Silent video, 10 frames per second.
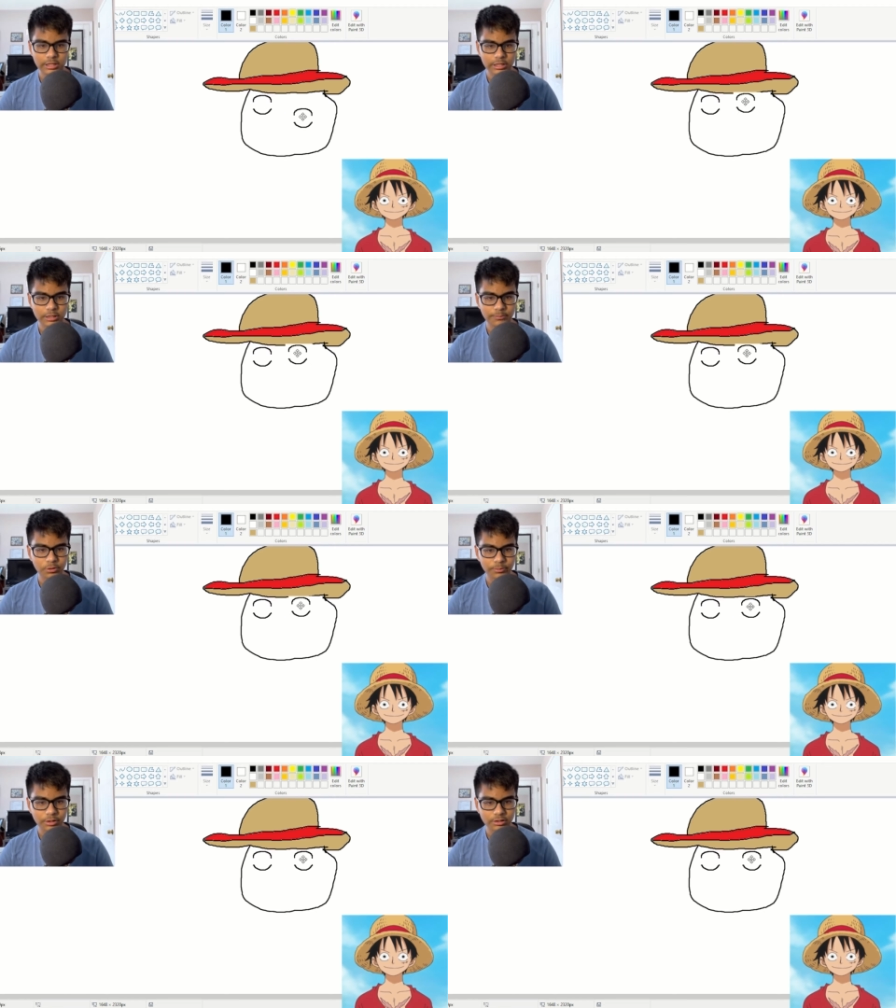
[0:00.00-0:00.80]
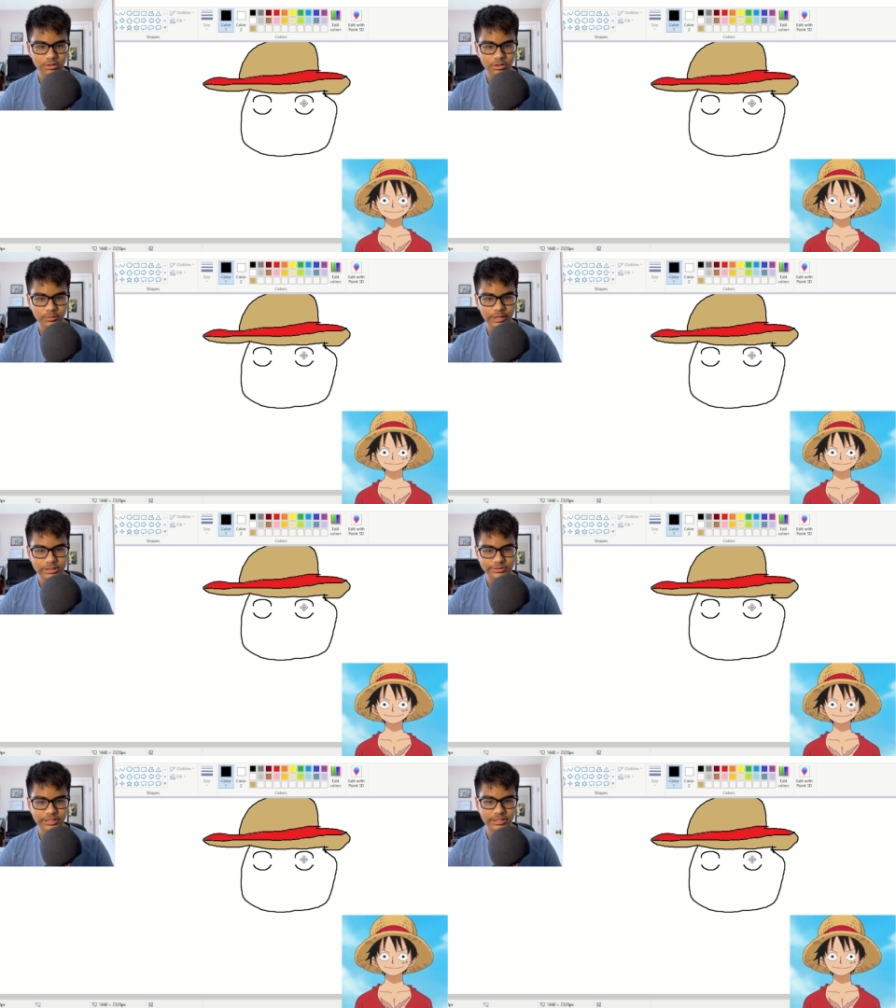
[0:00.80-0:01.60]
and then boom, we got two
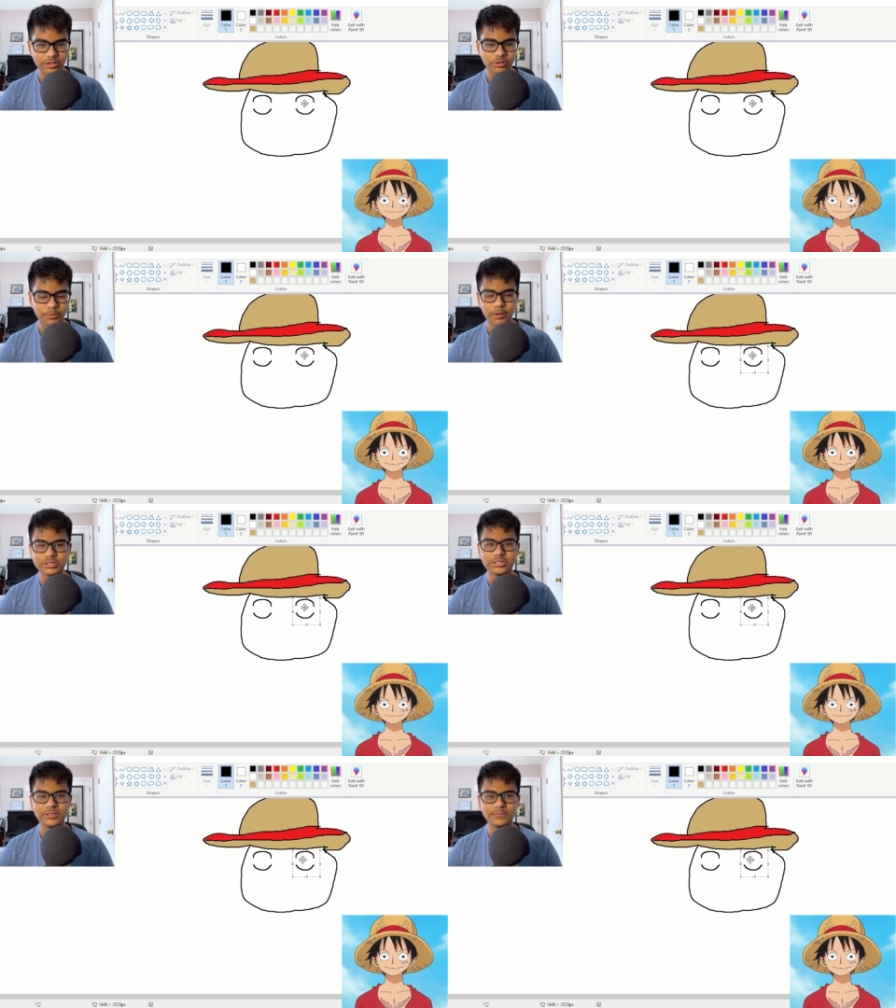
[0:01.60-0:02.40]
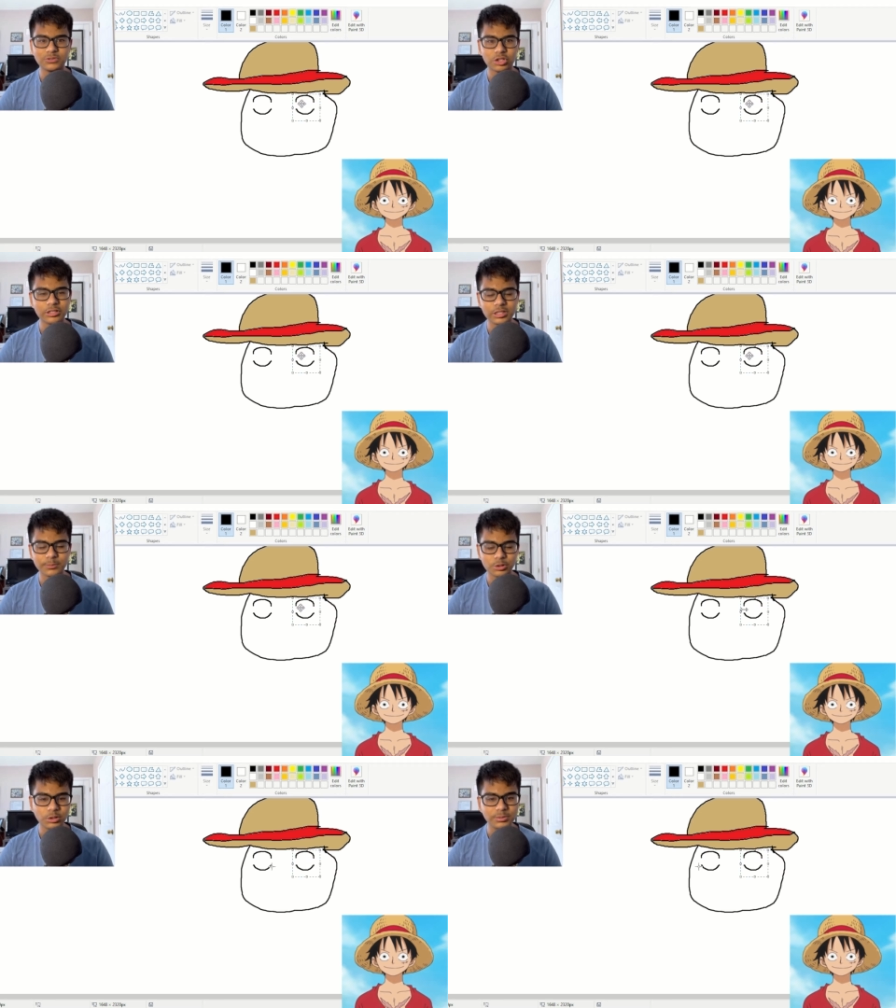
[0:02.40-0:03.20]
eyes right here. Although I probably should have drawn in
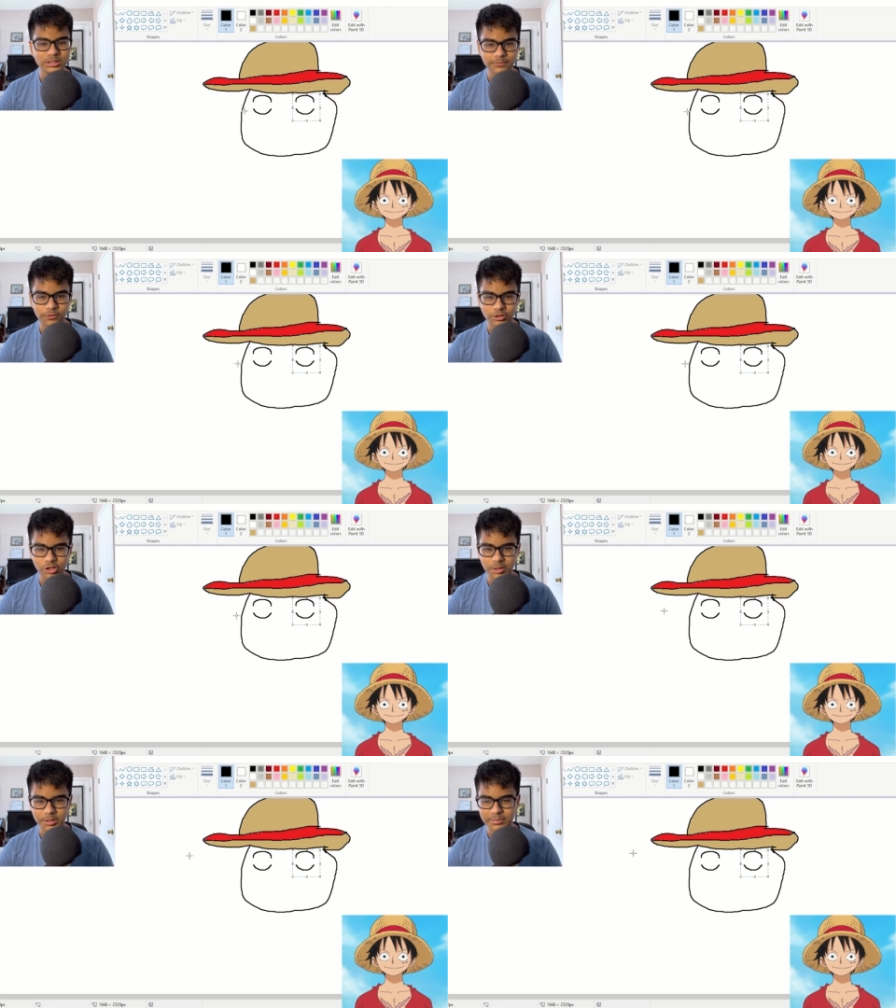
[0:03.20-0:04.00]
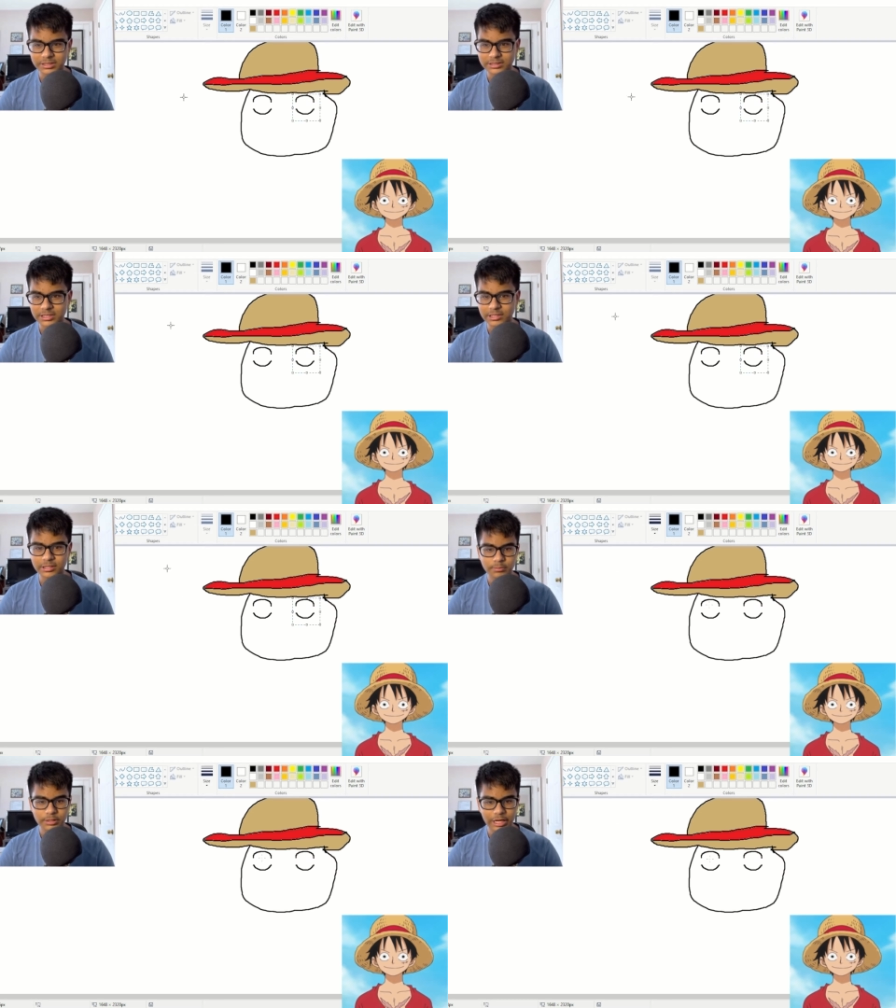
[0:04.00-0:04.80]
the pupils before copy and pasting.
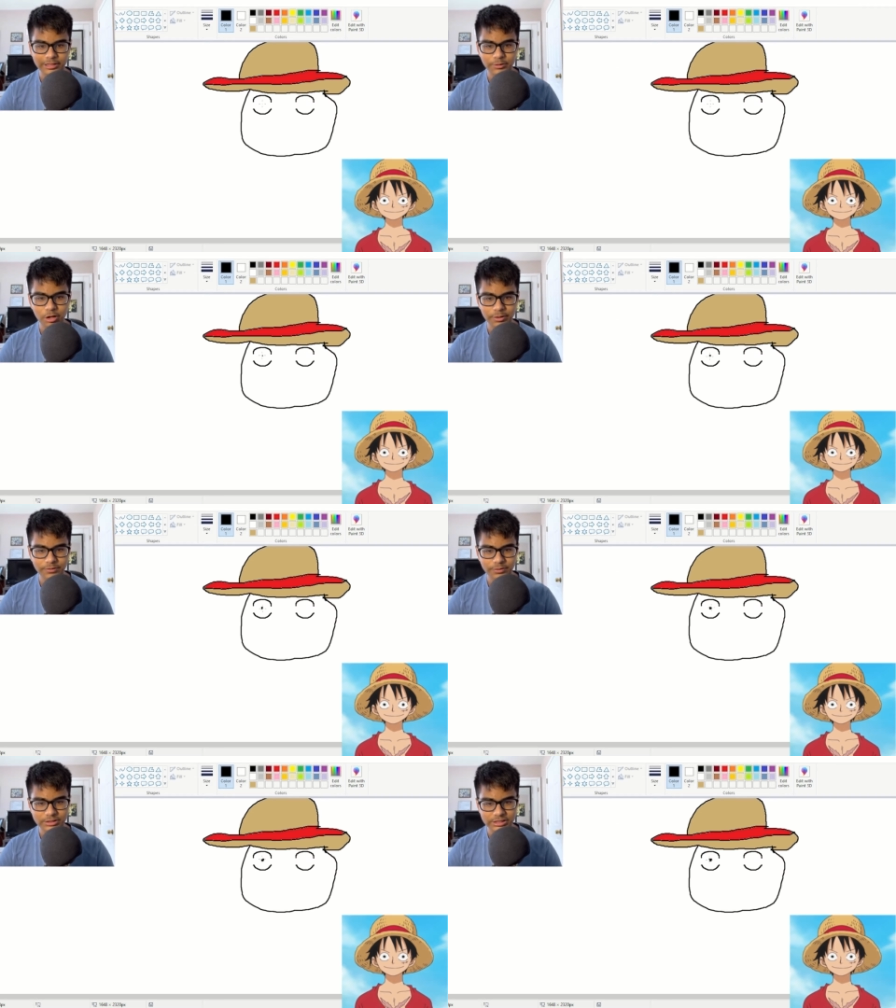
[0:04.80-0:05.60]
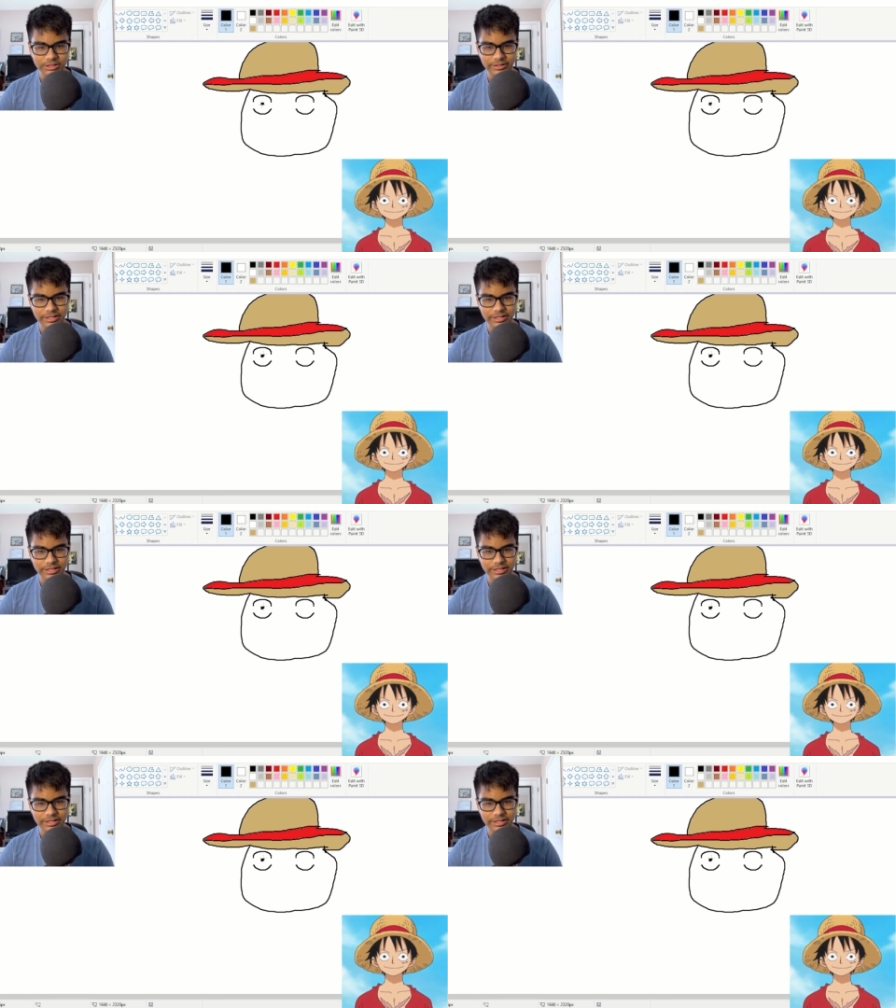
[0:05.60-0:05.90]
Wait, I think all we have to do is just like do